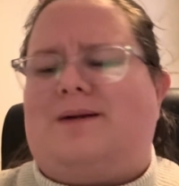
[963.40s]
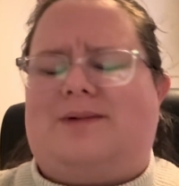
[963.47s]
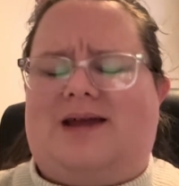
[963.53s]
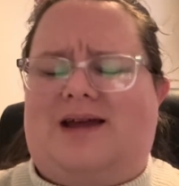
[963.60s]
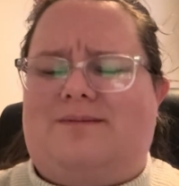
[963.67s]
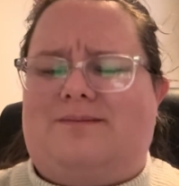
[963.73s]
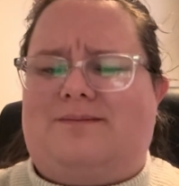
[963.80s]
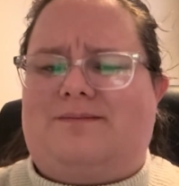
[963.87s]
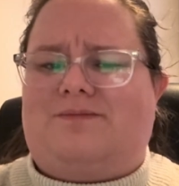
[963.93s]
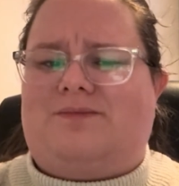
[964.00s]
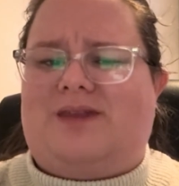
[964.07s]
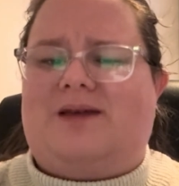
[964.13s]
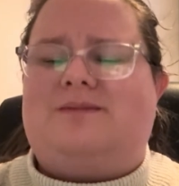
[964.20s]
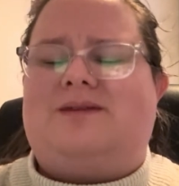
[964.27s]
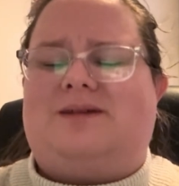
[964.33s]
but I'm
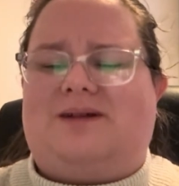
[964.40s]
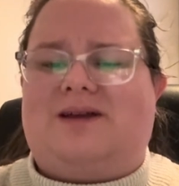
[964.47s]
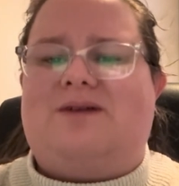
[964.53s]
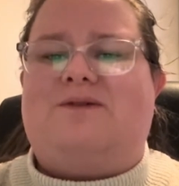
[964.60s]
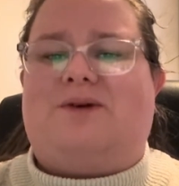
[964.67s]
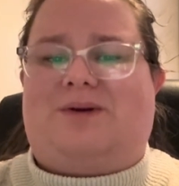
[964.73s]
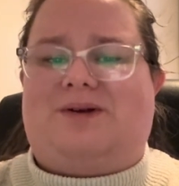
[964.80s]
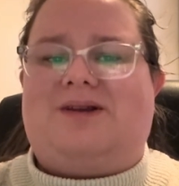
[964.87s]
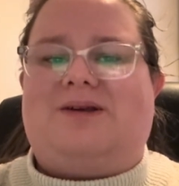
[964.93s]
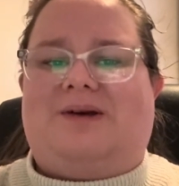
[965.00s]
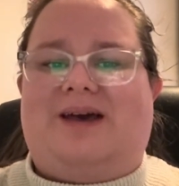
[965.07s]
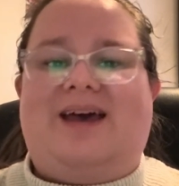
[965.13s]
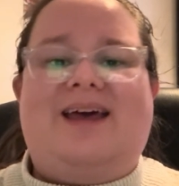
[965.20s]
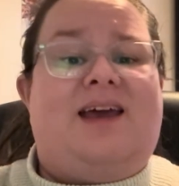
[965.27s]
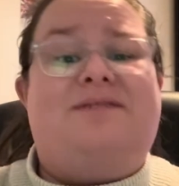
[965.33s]
still looking forward to
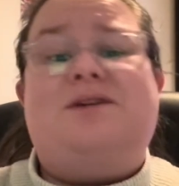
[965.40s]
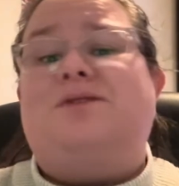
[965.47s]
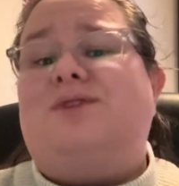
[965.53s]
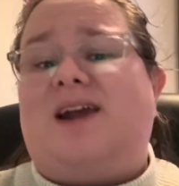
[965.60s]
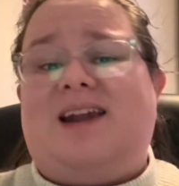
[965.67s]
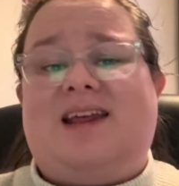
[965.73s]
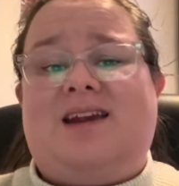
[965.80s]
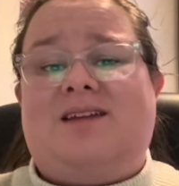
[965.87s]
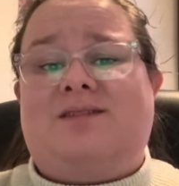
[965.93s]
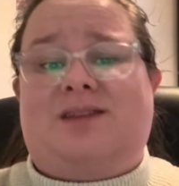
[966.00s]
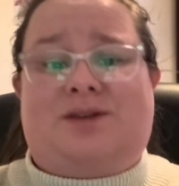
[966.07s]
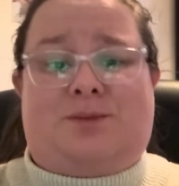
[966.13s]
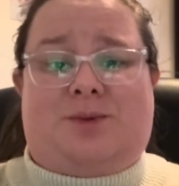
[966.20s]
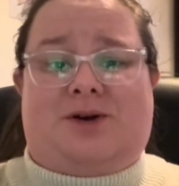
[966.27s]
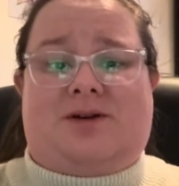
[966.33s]
it. If you've read any of
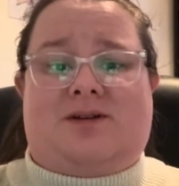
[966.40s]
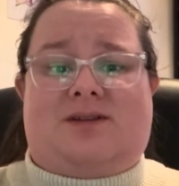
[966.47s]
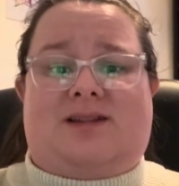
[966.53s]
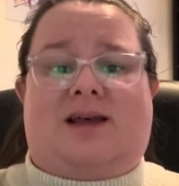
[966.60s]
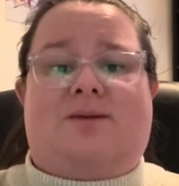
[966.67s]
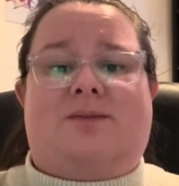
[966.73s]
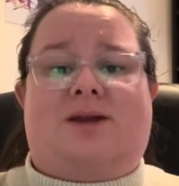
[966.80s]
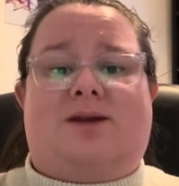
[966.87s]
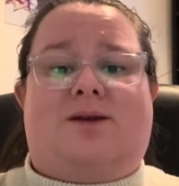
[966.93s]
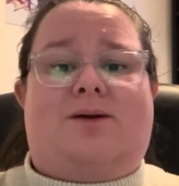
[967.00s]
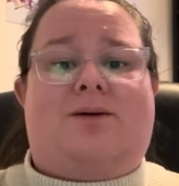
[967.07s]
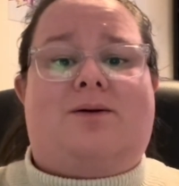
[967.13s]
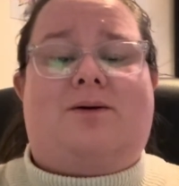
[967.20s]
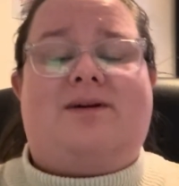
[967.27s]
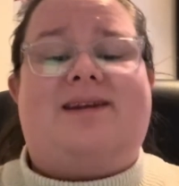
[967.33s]
these books, let me
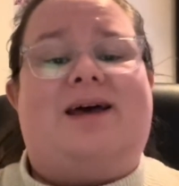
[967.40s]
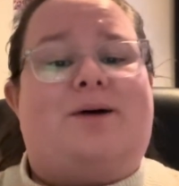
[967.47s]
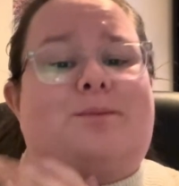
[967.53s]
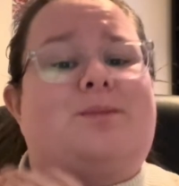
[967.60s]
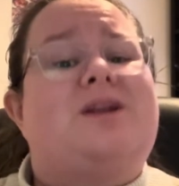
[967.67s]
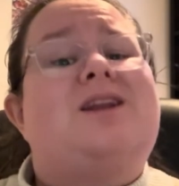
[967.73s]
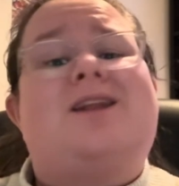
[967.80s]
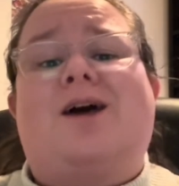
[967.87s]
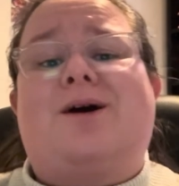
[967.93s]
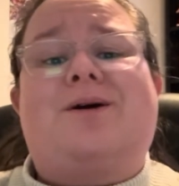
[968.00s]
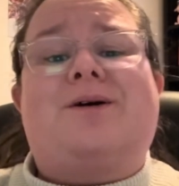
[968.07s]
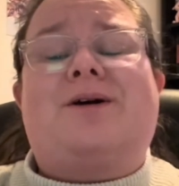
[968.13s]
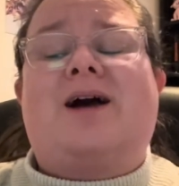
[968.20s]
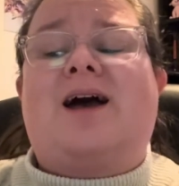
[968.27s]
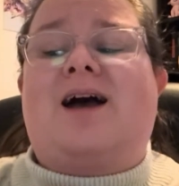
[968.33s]
know down
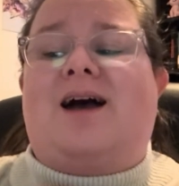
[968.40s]
below.